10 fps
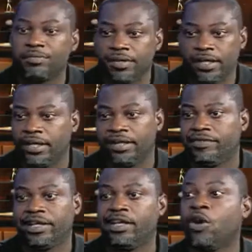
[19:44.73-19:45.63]
If
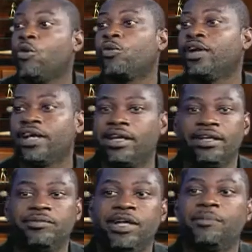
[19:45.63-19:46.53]
they get hungry, they
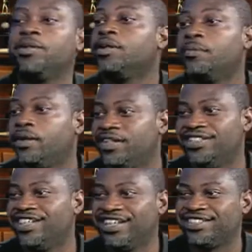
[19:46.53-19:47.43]
can get, peanut butter
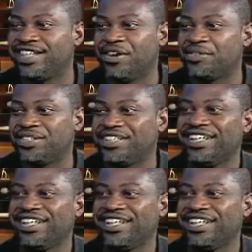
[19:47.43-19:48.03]
jelly sandwiches.